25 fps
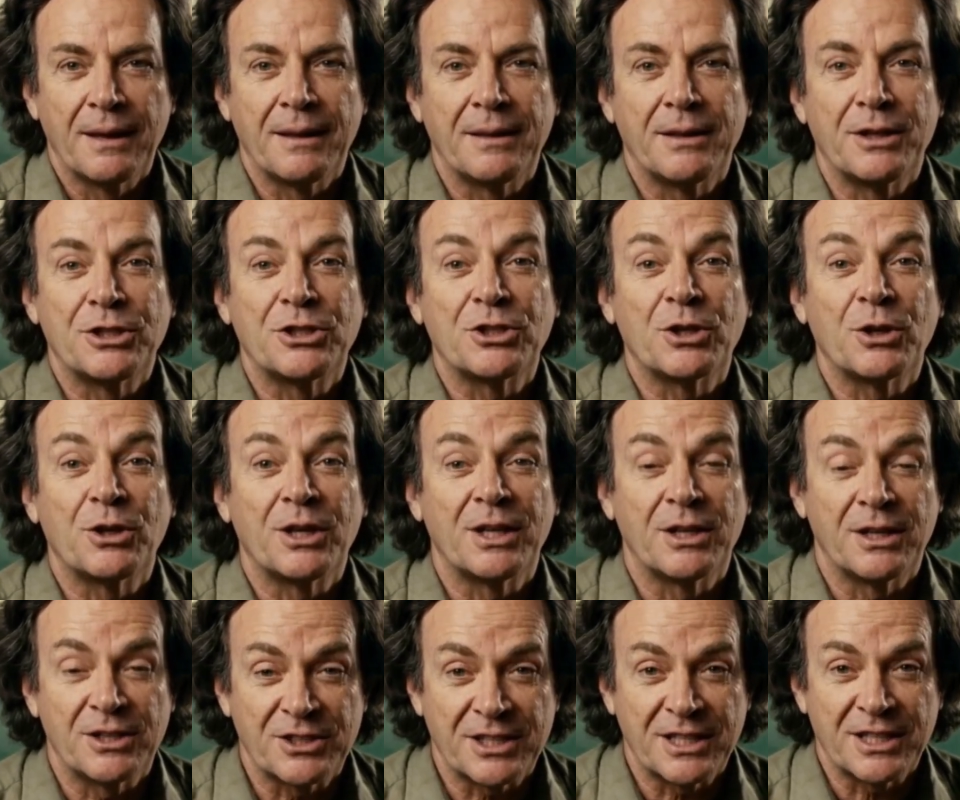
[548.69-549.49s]
The
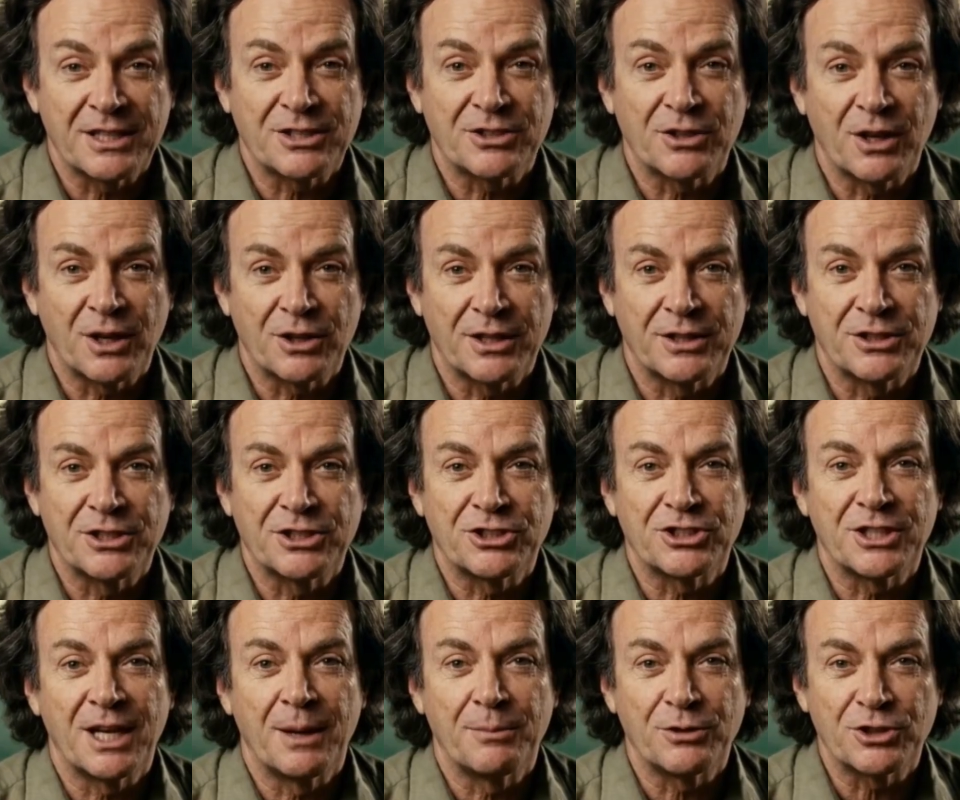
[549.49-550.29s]
solidity is not a
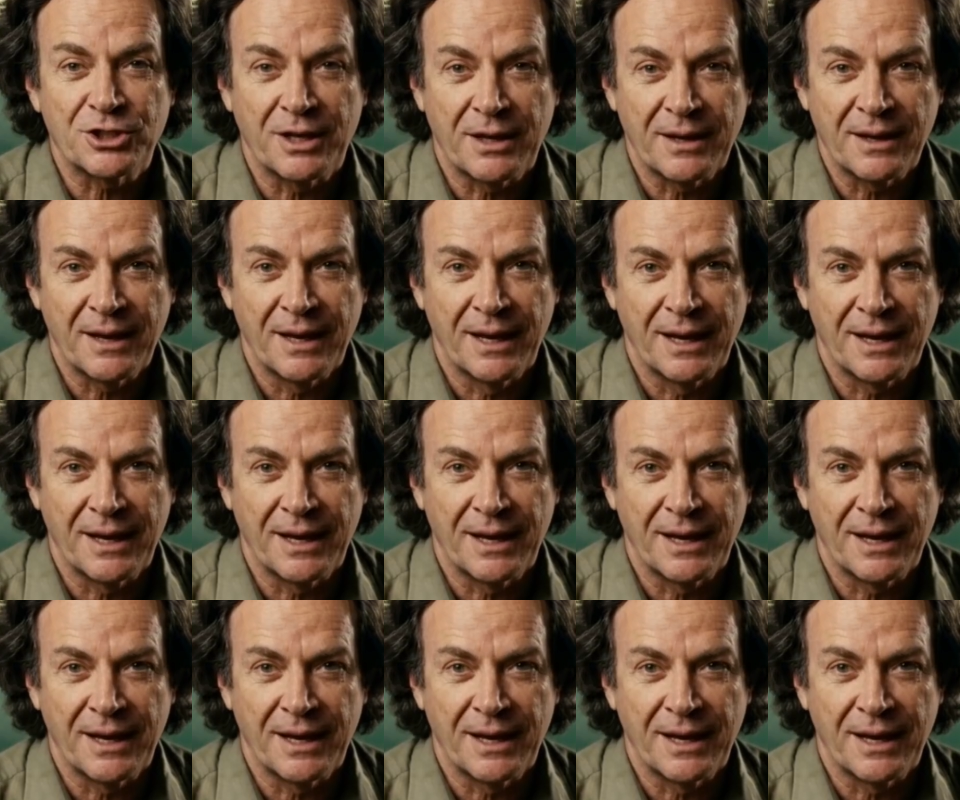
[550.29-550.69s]
deception.